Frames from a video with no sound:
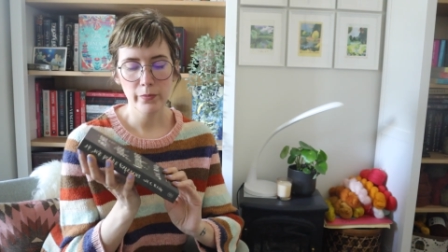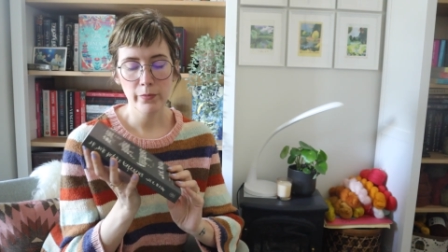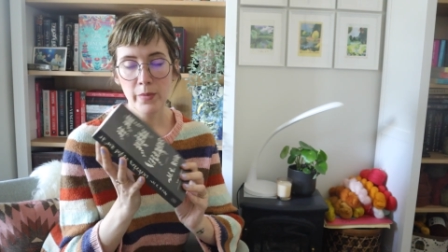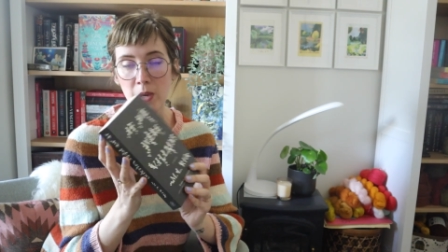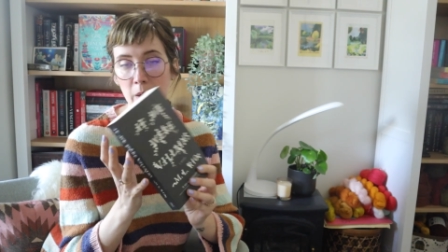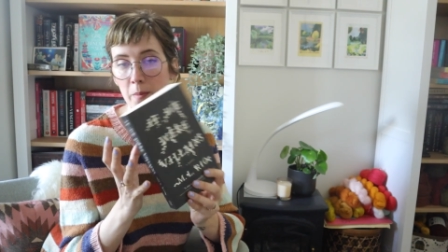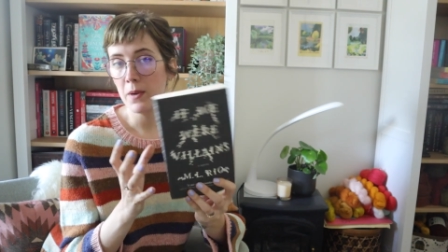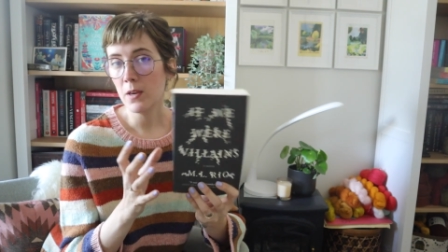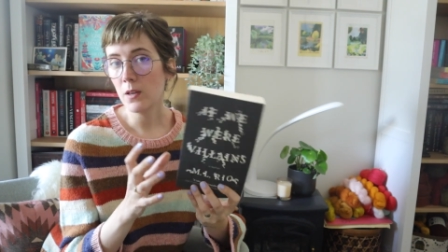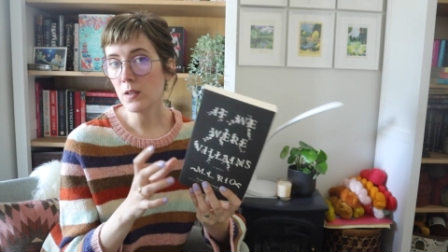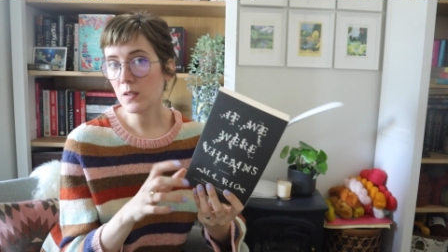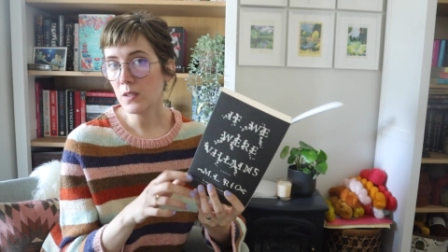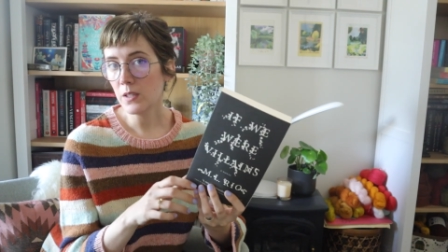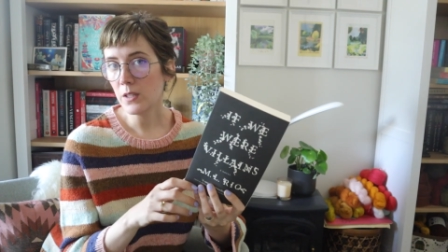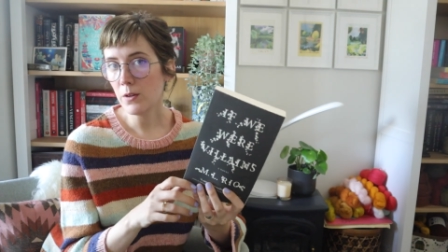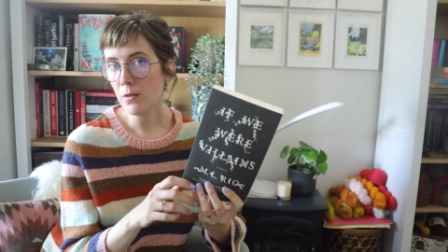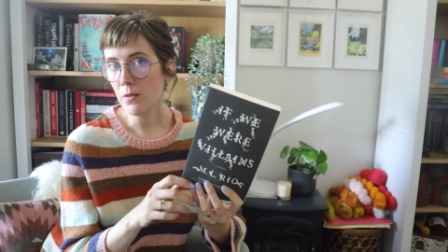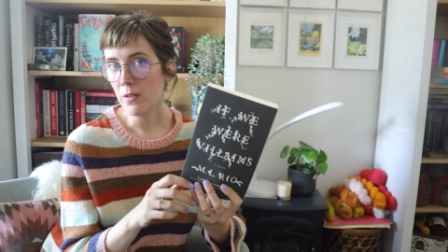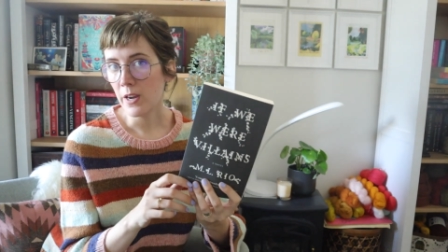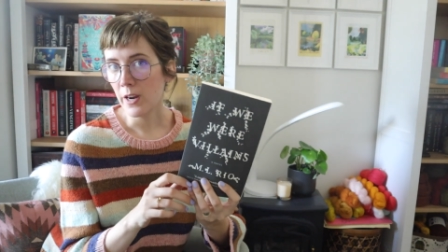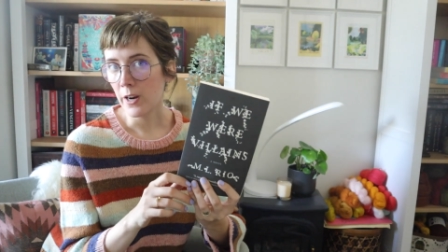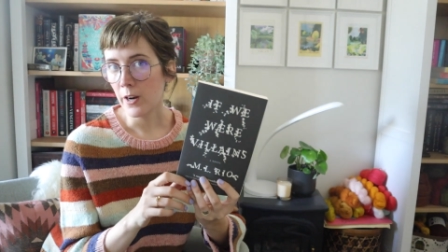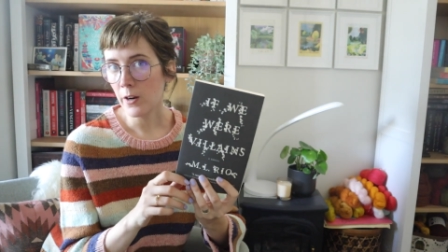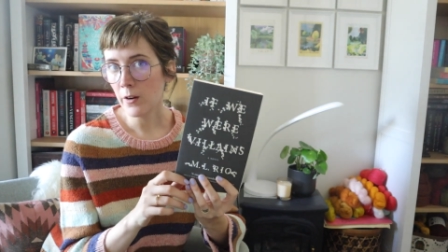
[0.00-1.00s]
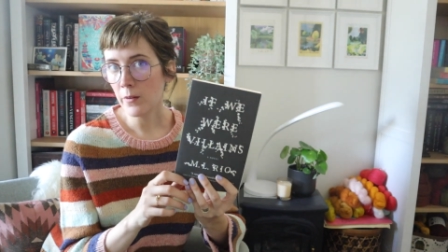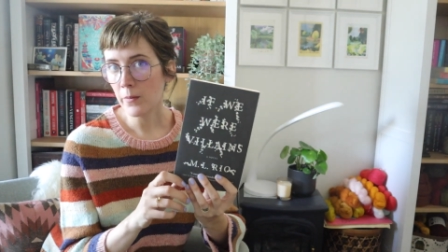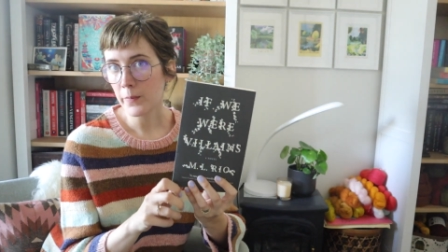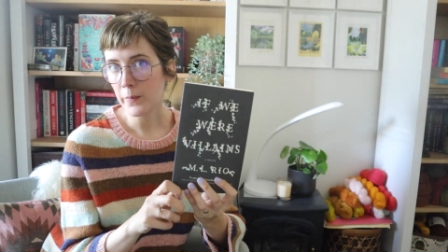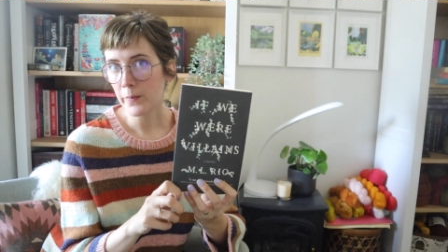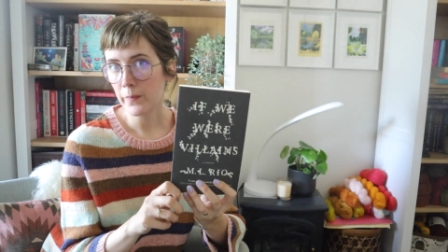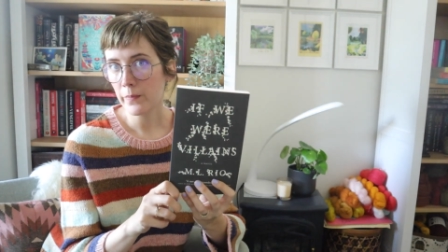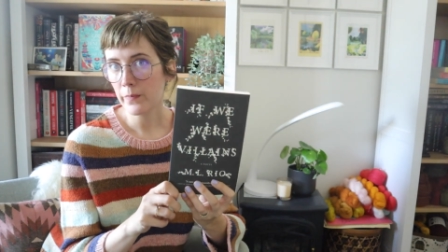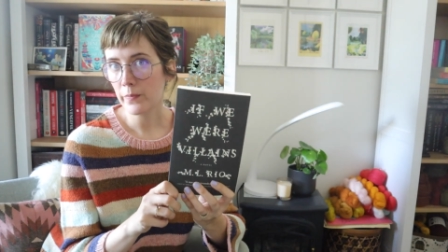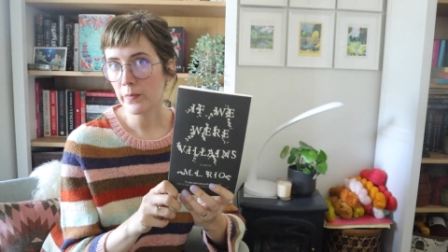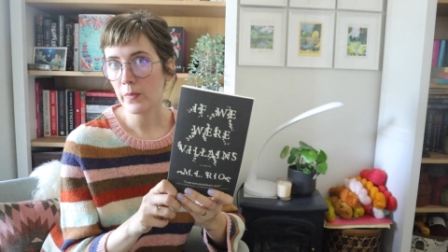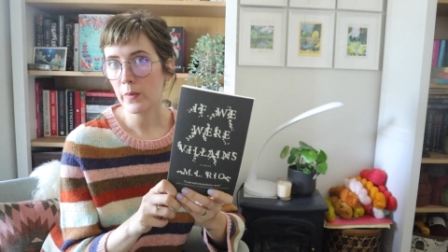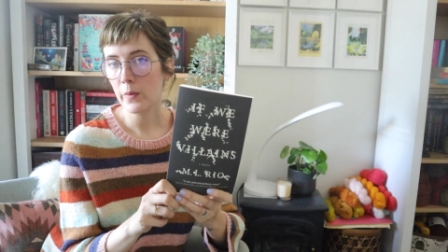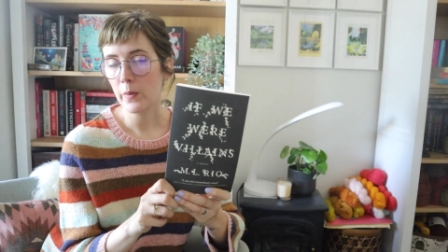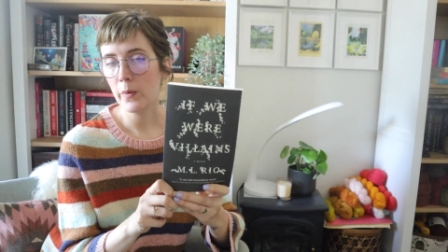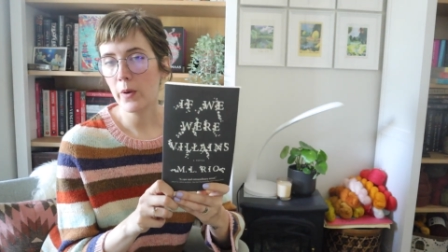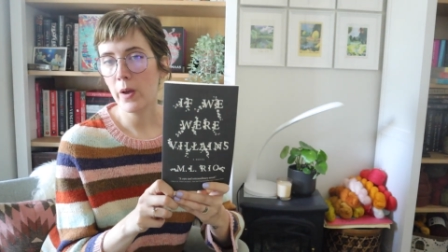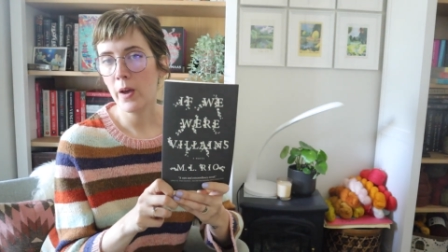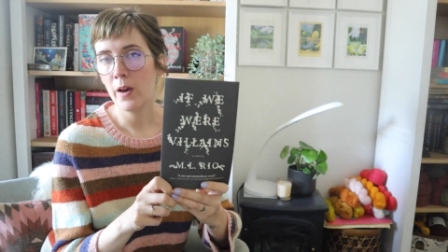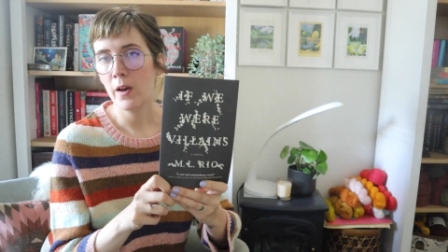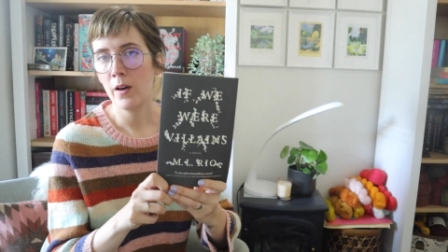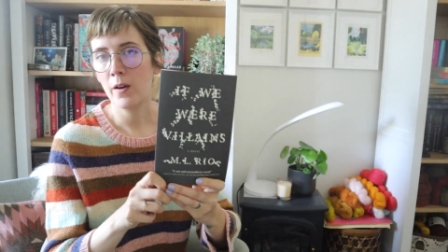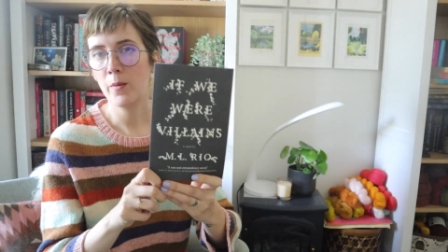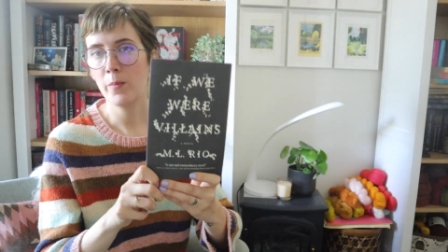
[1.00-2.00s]
maybe I'll see you there.
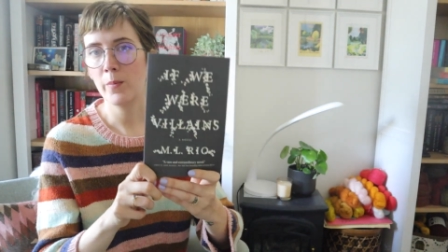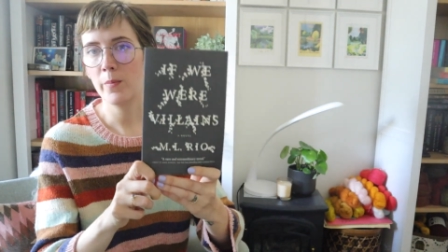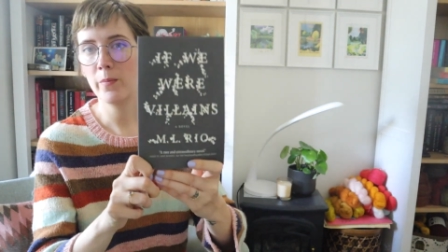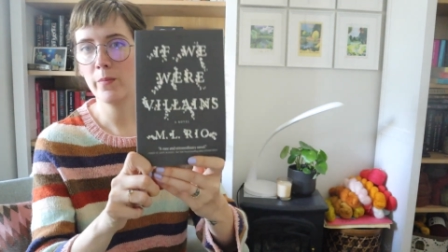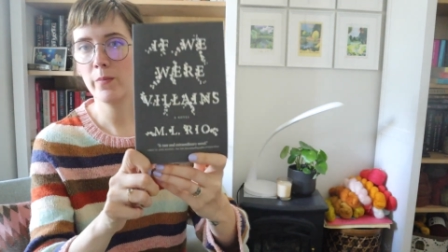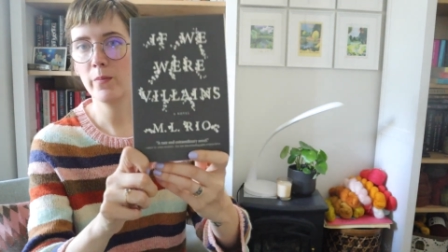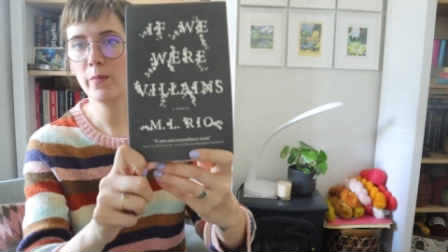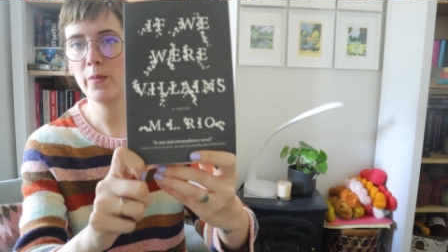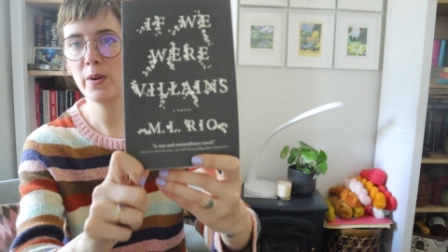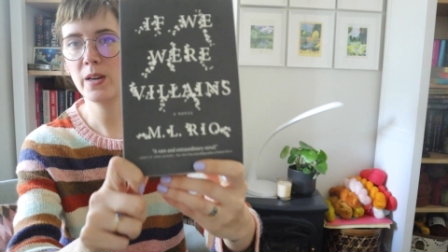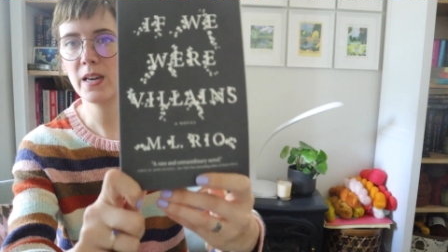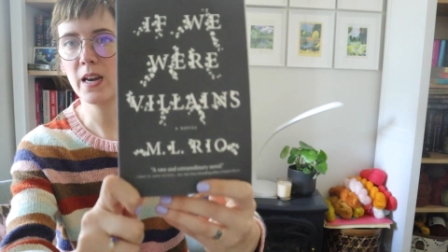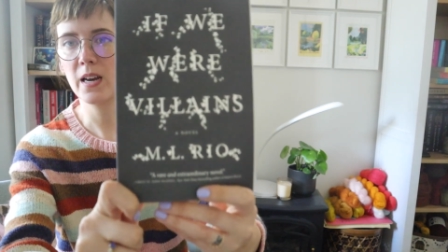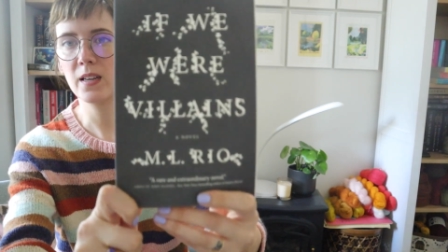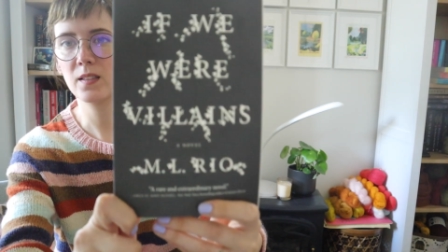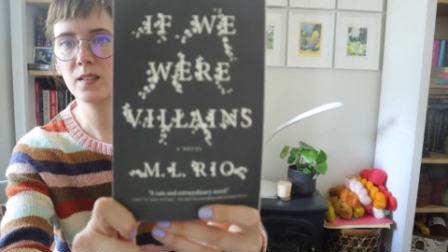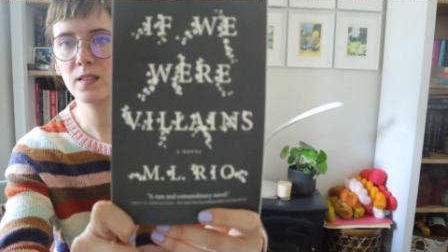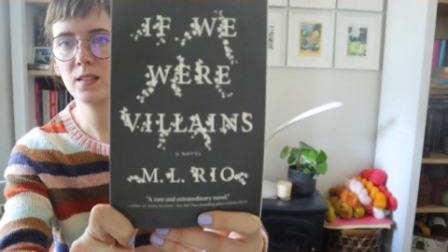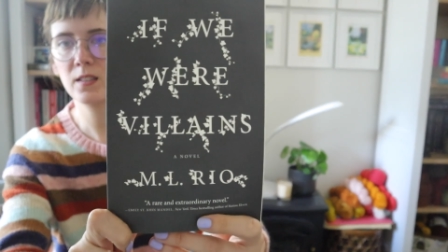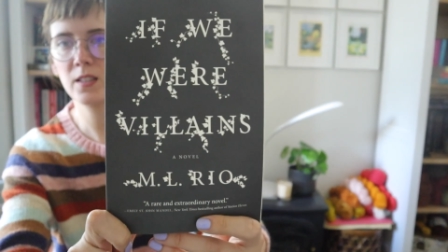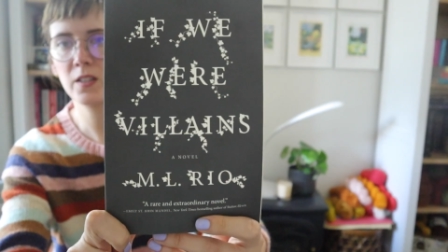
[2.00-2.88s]
But yes,